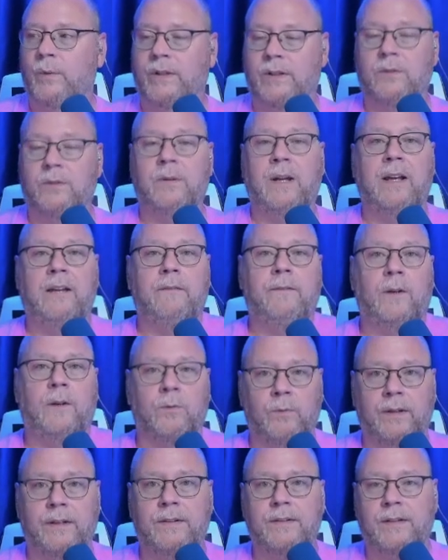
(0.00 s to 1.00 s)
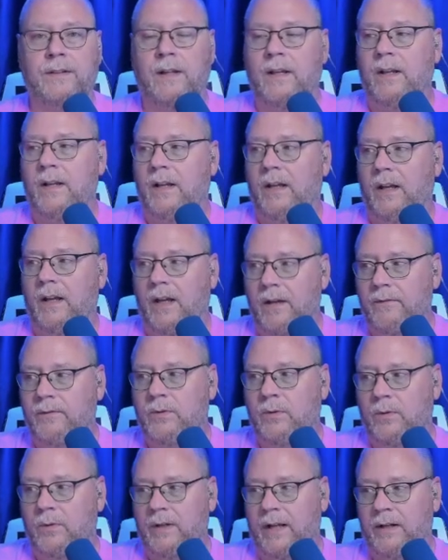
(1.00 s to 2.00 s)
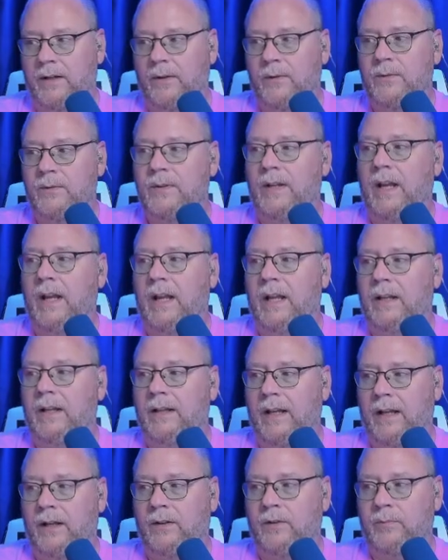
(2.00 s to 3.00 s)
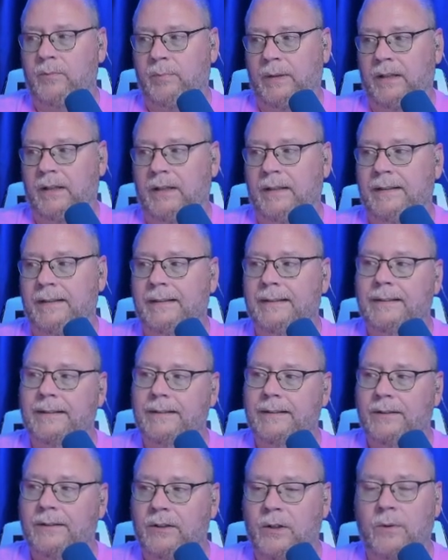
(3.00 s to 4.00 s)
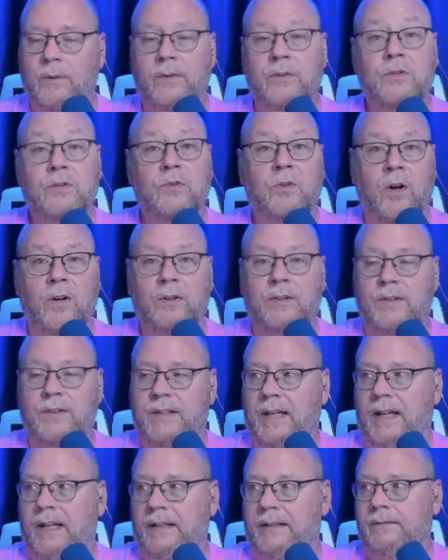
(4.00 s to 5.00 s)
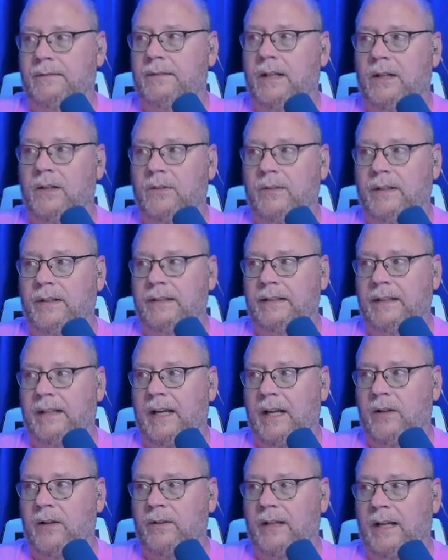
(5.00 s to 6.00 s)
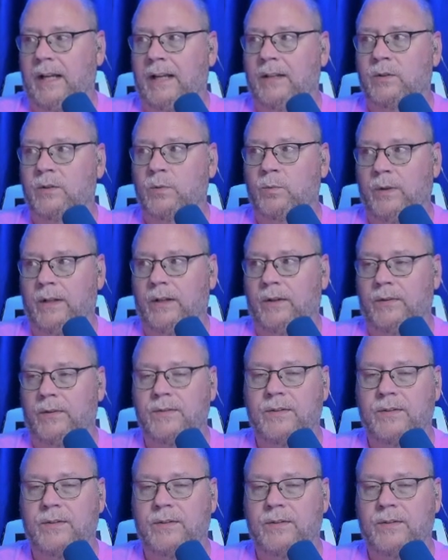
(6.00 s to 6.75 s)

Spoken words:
we do have a risk of tornadoes, and that could be, on the stronger side here in the county as well.